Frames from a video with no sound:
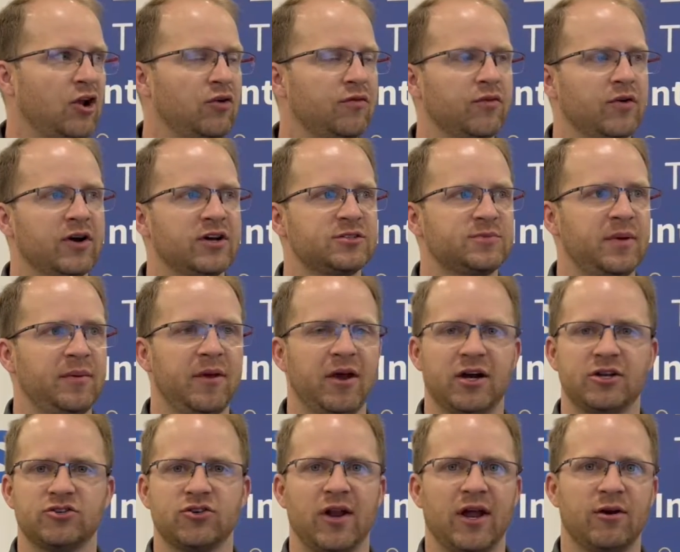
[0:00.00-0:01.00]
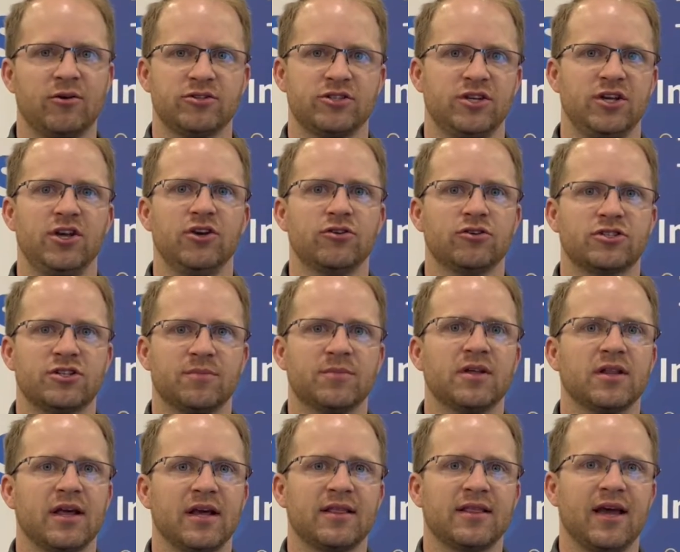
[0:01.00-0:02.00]
don't know, for us, maybe 100 hours a year,
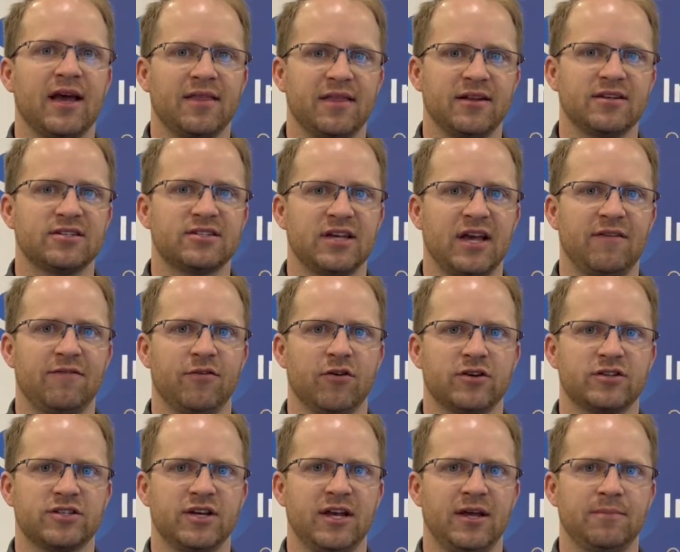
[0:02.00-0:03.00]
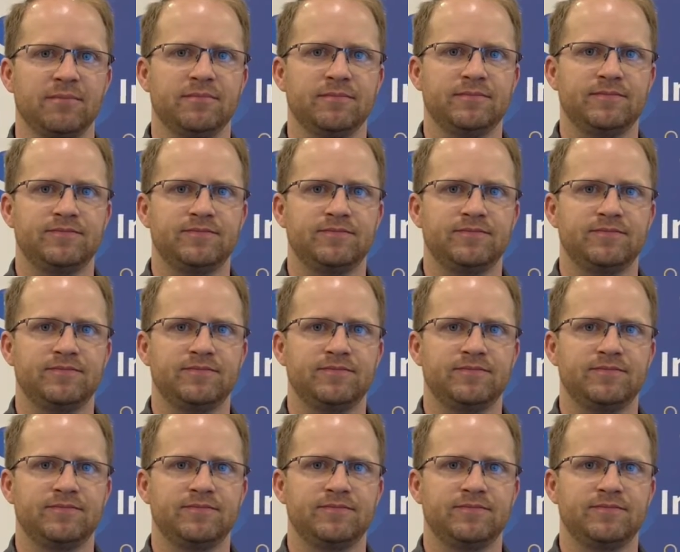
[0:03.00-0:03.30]
something like that is saved for our team.